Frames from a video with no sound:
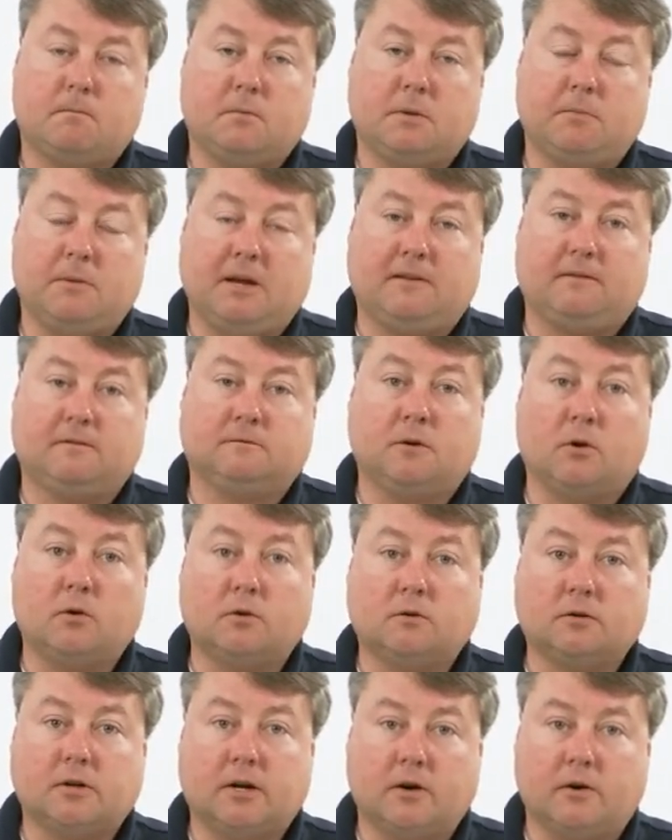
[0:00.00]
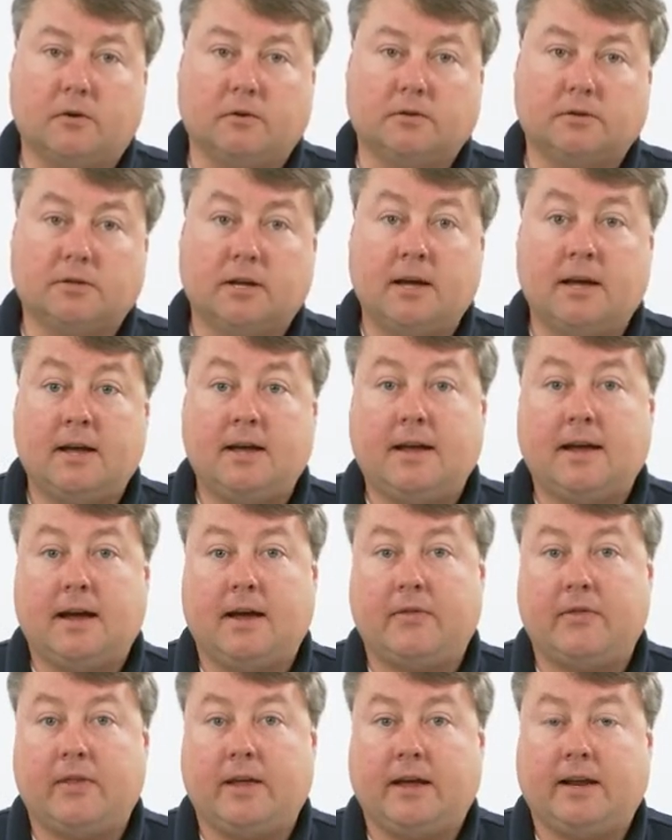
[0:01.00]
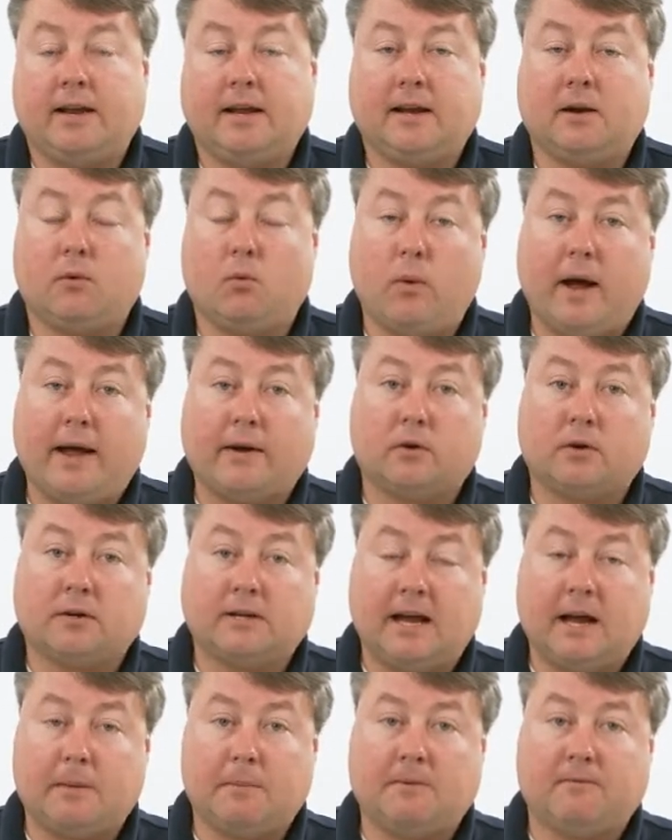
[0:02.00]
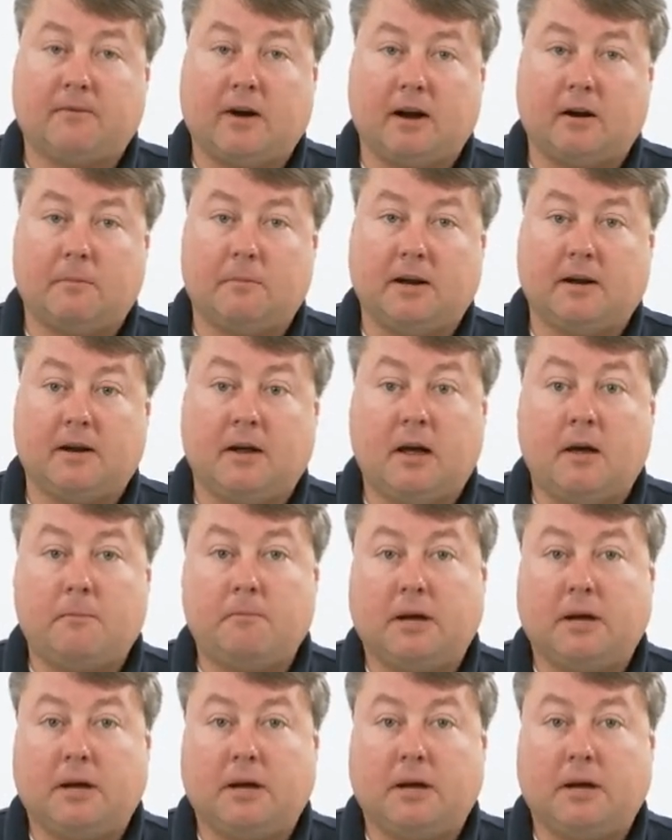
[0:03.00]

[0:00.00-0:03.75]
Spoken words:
to meet local codes, and then in a wet or damp environment,